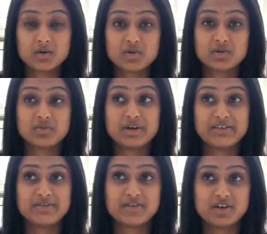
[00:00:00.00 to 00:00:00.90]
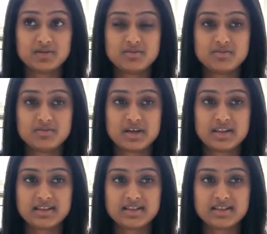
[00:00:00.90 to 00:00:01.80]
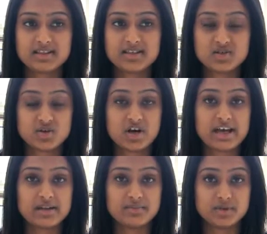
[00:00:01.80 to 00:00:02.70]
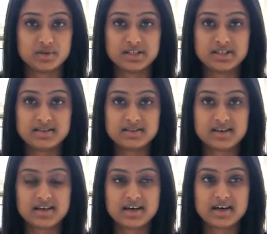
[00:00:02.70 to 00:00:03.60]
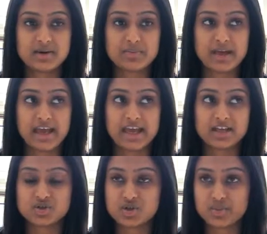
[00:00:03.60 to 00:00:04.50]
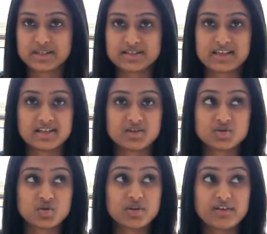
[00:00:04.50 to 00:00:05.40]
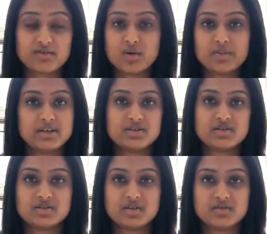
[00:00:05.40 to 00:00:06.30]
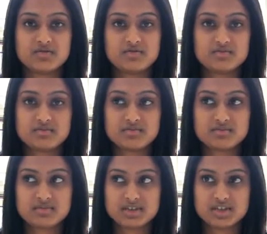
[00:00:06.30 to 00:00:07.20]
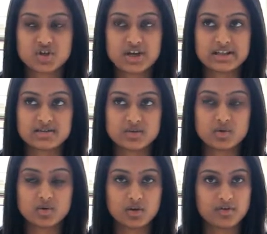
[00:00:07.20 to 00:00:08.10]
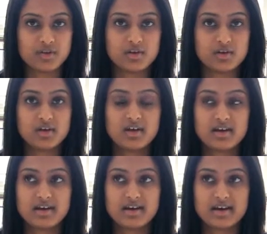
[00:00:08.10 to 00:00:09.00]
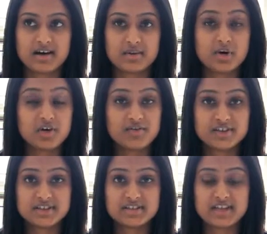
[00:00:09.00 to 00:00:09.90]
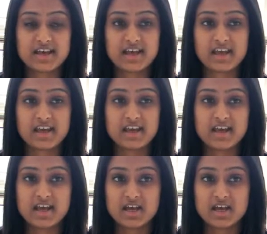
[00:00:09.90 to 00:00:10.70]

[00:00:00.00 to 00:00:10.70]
Well, my firm design buildings mm-hmm. um, and shopping centres, so they've got pictures of designs all over the um, office. They